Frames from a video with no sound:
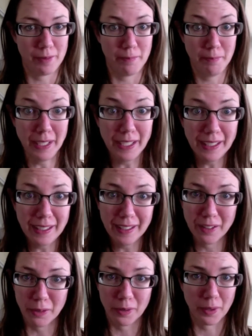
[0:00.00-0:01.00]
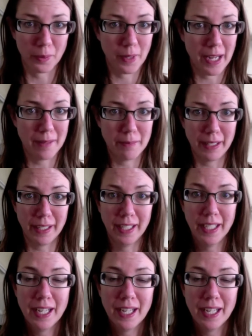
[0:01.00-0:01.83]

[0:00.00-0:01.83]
to me or what, but